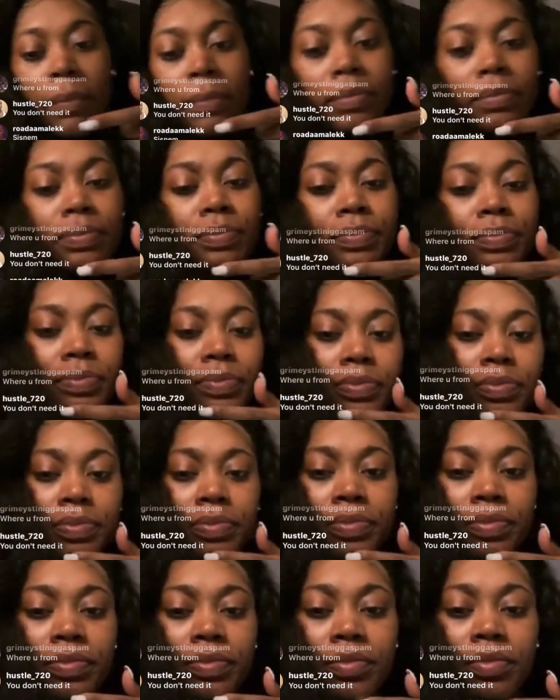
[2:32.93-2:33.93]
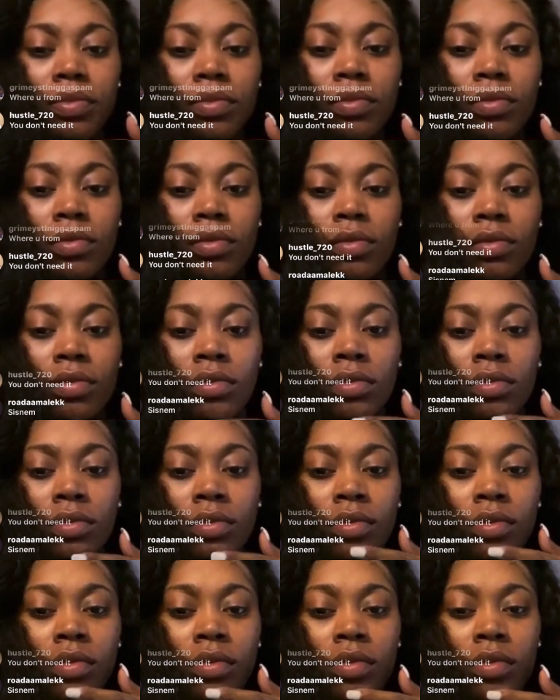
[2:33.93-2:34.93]
I'll text them for you, gang.
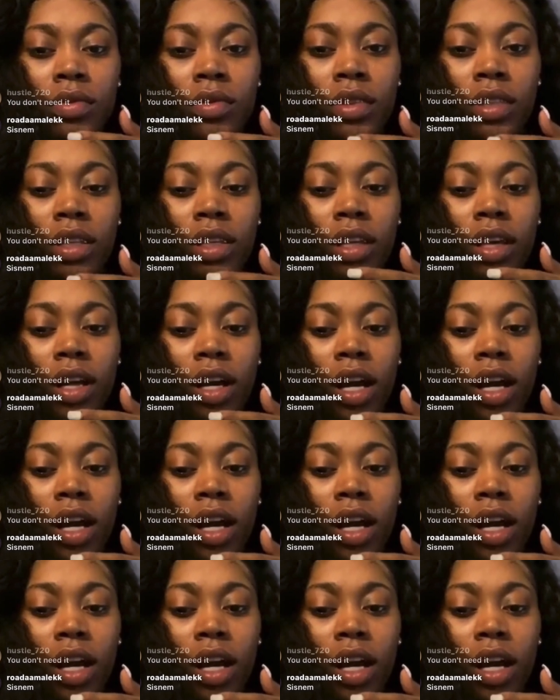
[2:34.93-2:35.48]
Period. Okay.